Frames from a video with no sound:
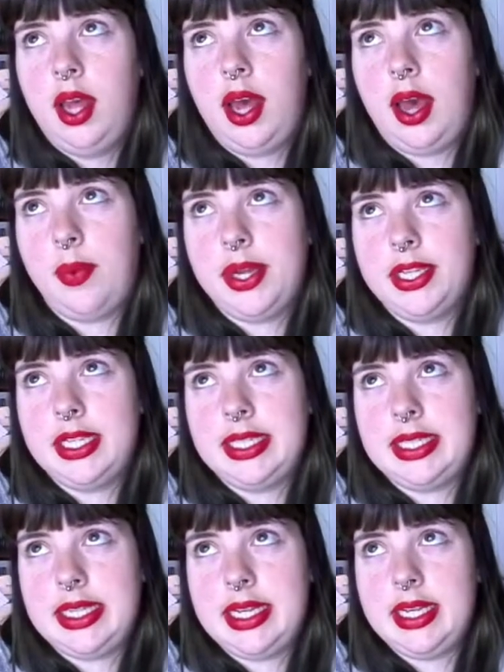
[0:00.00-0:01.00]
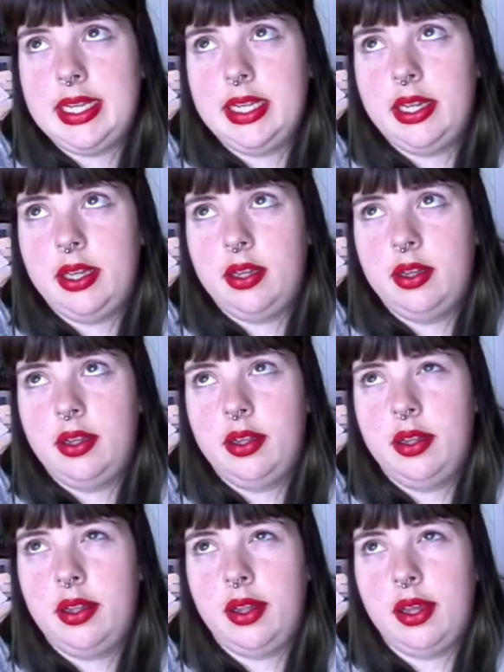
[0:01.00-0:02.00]
I went to see
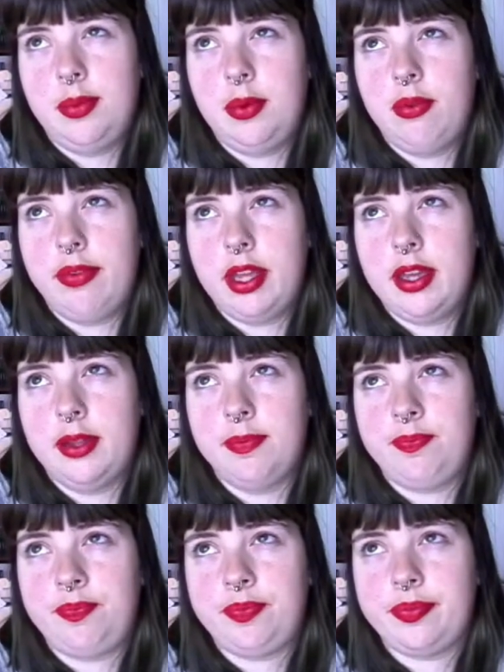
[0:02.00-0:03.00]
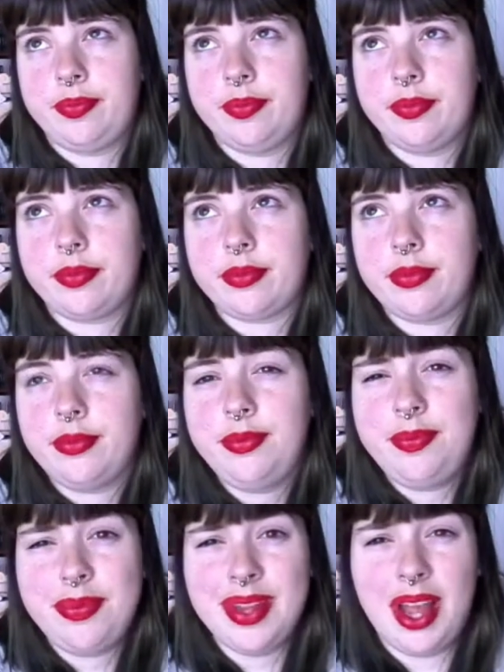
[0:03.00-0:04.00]
a movie
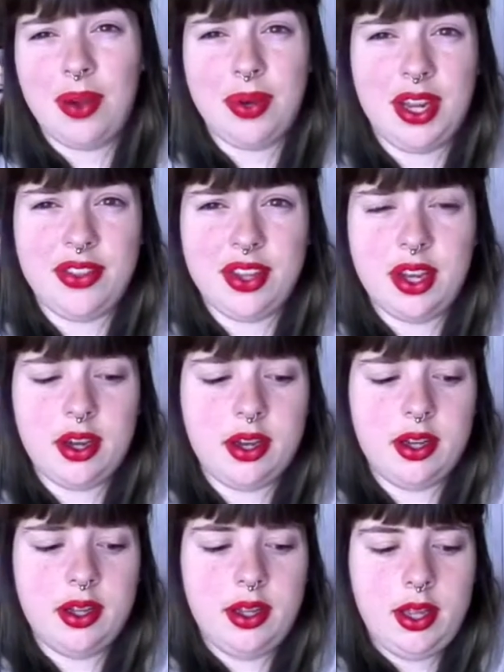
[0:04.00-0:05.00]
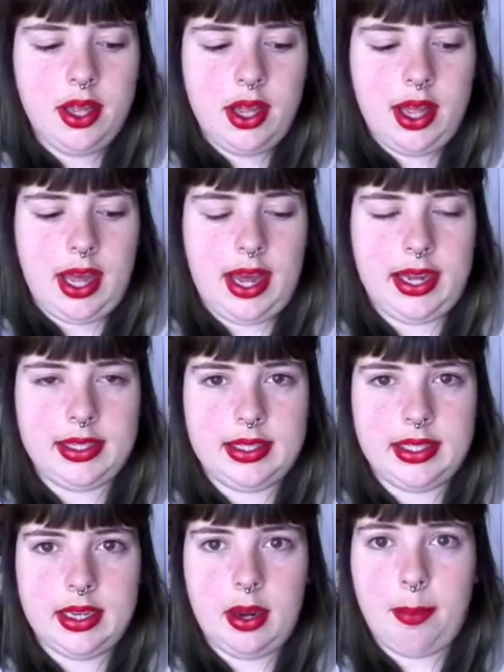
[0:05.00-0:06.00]
out in Ithaca at
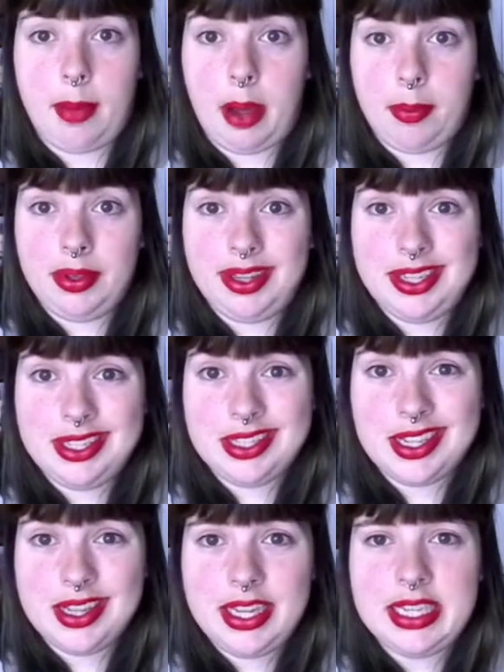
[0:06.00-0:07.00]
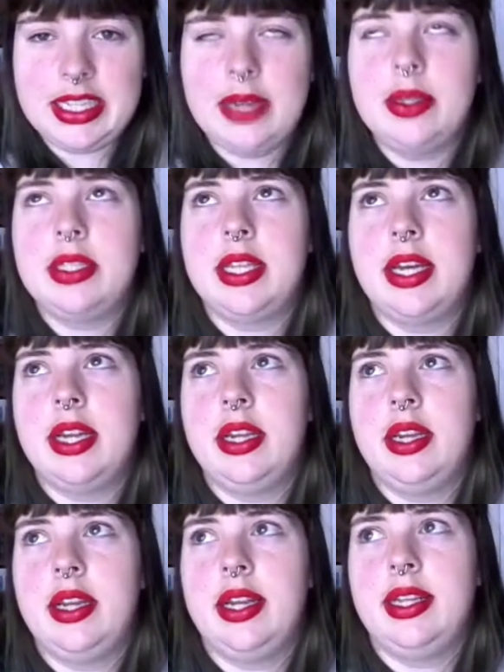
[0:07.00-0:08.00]
Cinemapolis, I think is how it's
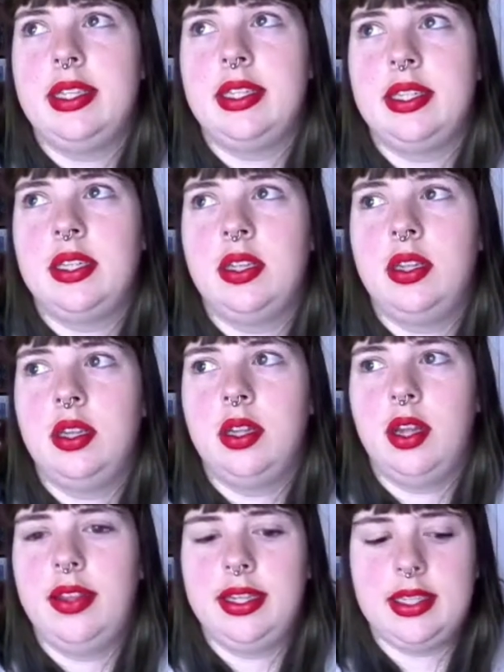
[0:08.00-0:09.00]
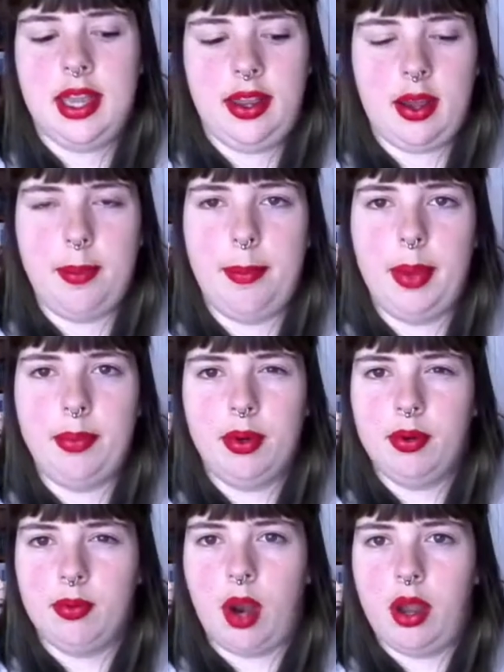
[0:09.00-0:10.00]
said. I think it's kind of like a member
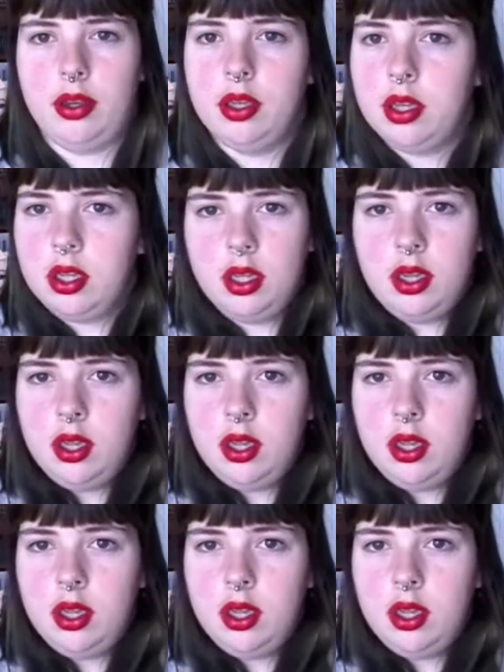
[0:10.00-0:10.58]
run